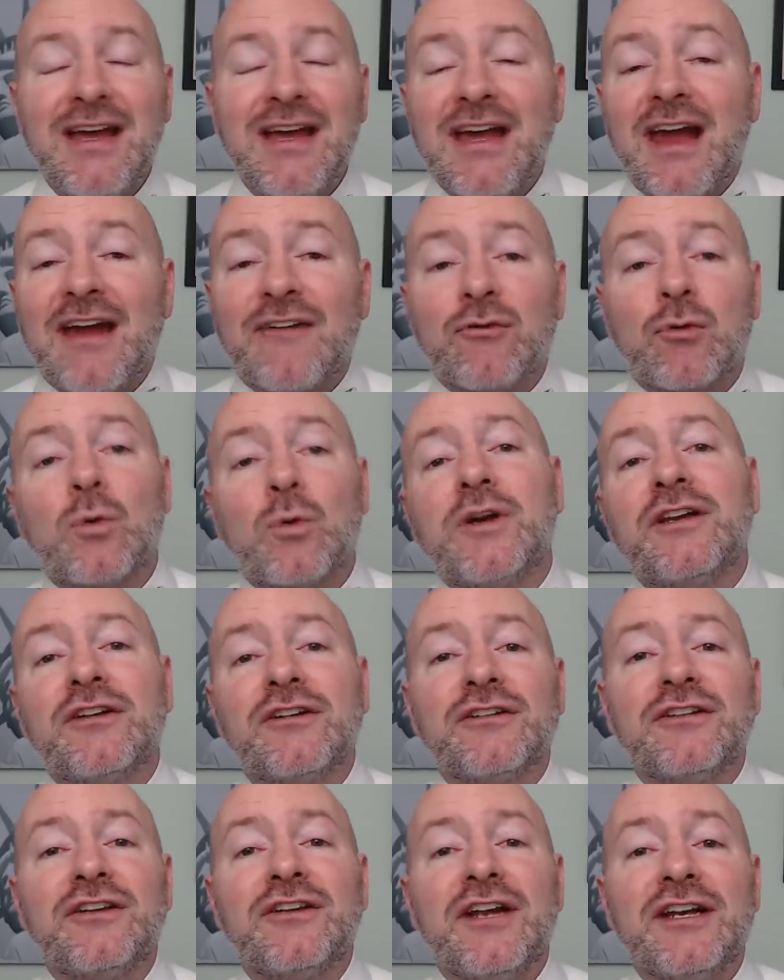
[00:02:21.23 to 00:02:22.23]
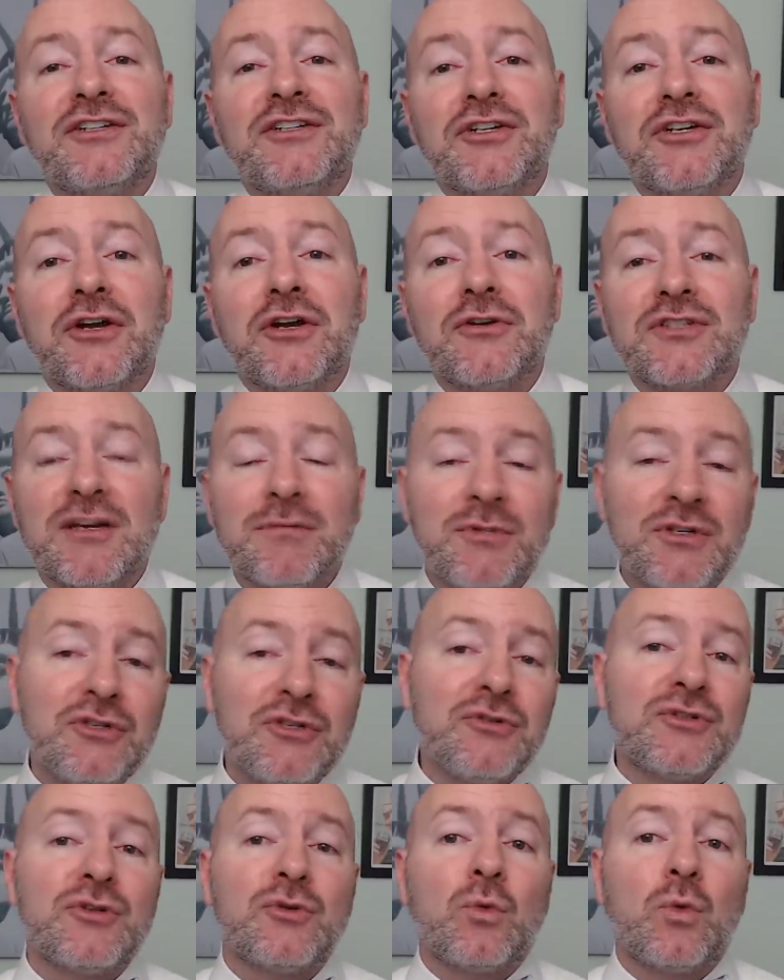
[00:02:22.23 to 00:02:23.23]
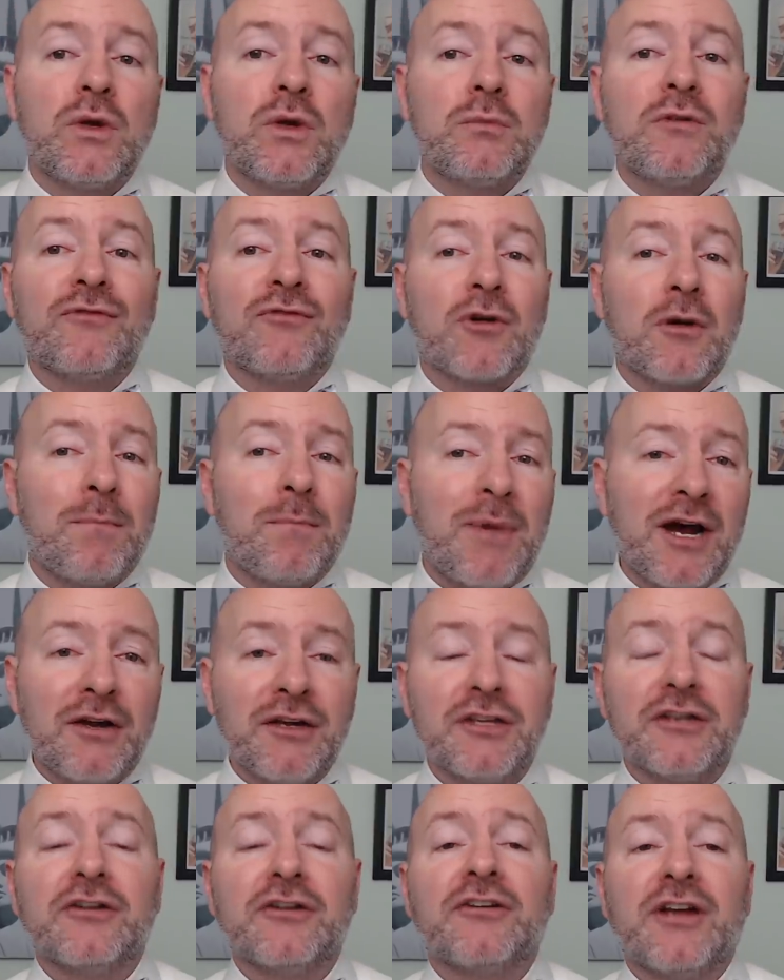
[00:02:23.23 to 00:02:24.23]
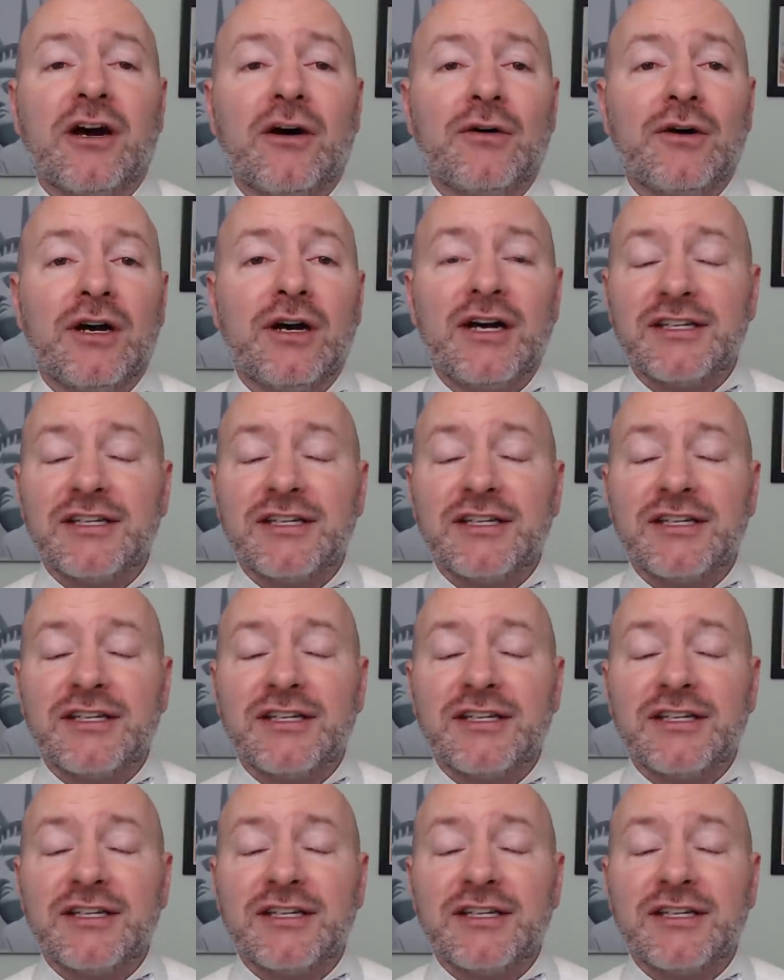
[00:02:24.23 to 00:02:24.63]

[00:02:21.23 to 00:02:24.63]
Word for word: Everyone here in the nation knows I've been using Webull for about a year now.